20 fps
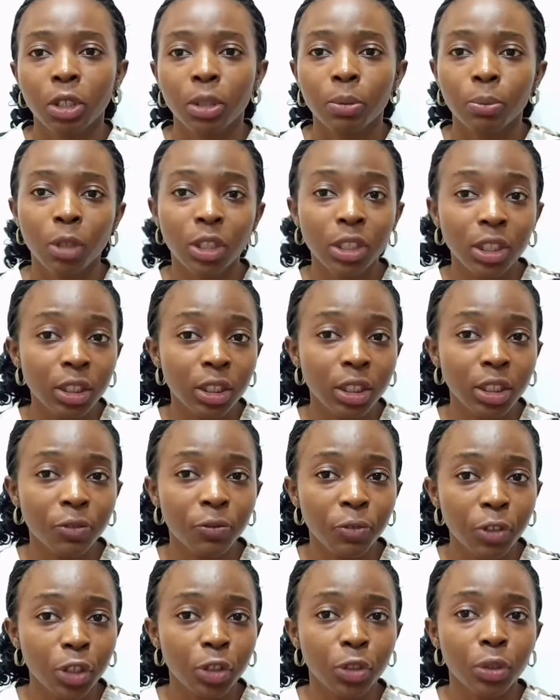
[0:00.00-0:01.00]
But in this
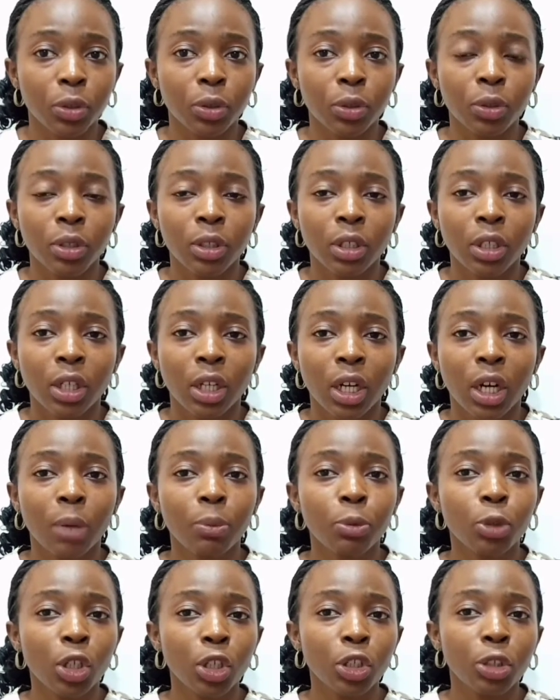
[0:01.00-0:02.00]
video,
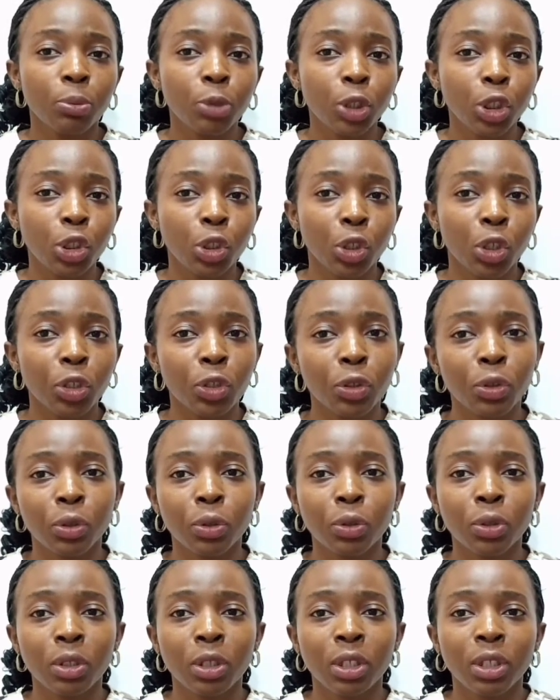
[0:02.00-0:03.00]
I'm going to be showing
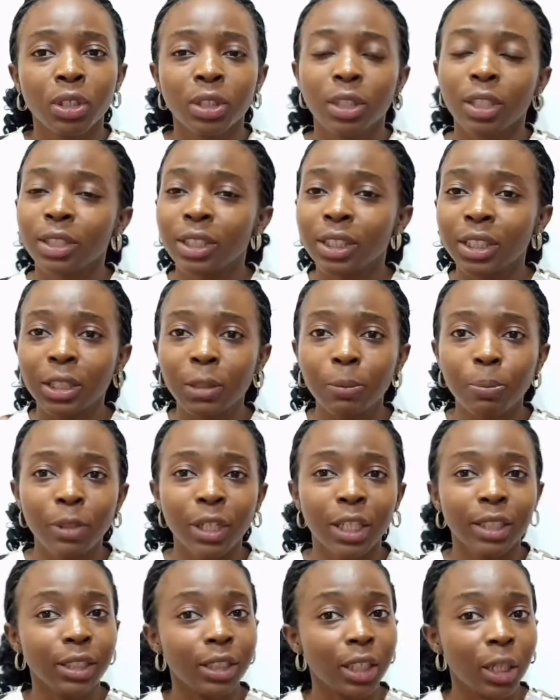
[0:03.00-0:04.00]
you the
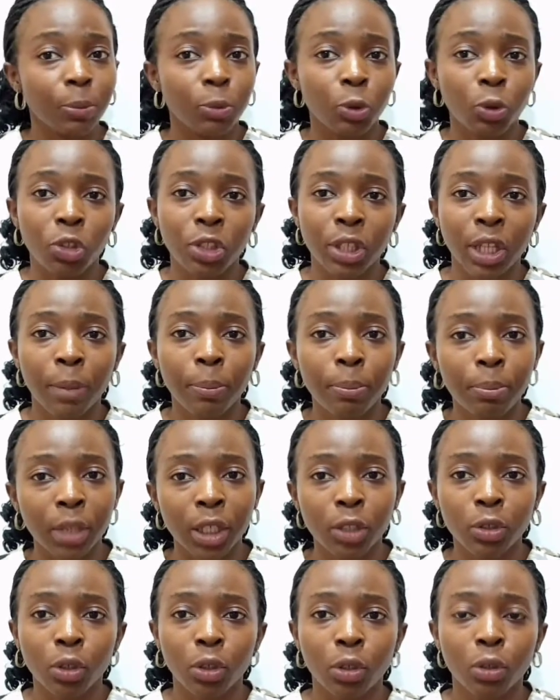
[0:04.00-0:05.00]
simplest step-to-step
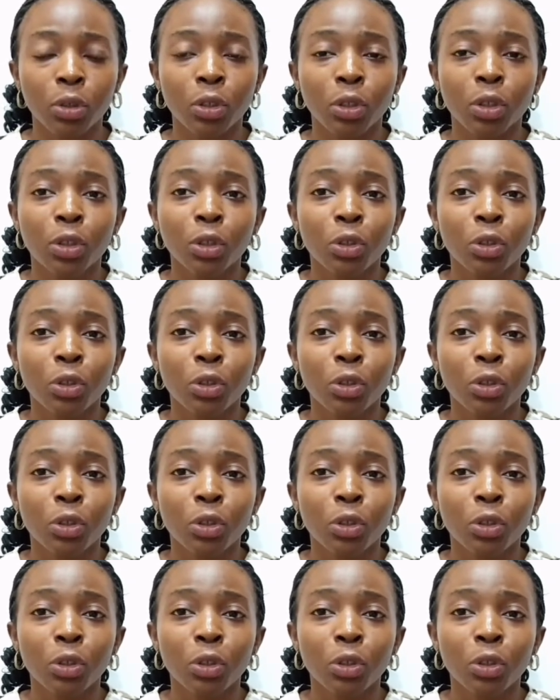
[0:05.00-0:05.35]
method